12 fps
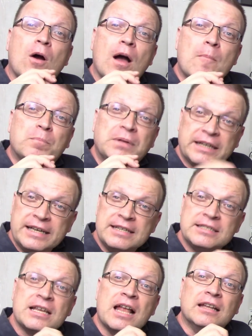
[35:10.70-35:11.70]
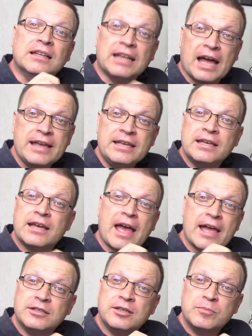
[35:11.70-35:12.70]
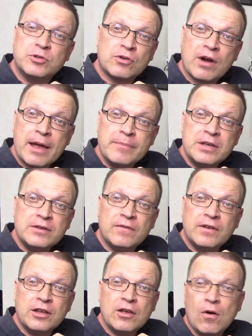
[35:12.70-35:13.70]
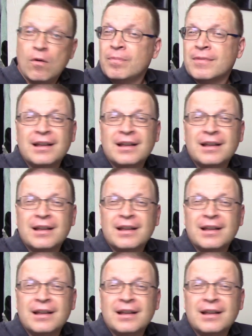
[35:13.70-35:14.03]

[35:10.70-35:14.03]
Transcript: Please like and subscribe this video.